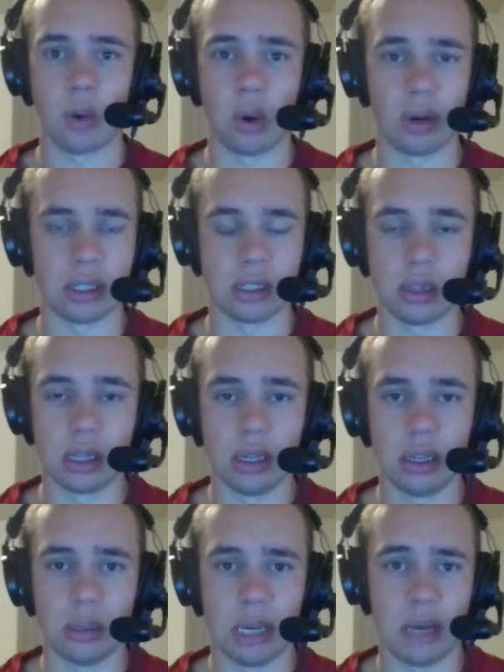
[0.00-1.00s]
Oregon's
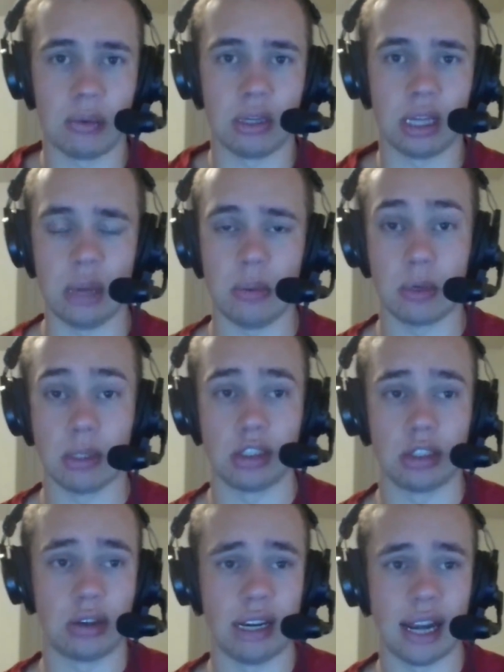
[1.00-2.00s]
clearly been able to keep him on
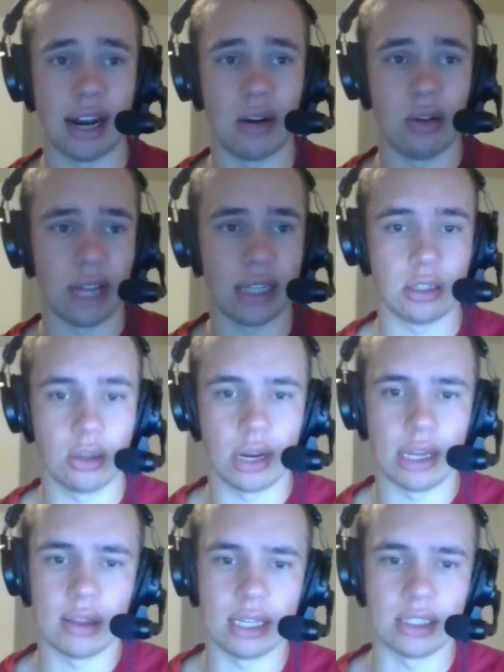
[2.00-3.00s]
the straight and narrow. That's a
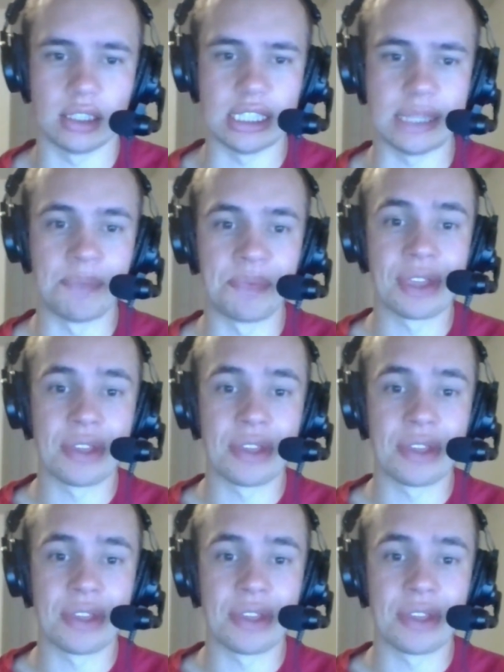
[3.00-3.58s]
great thing to see.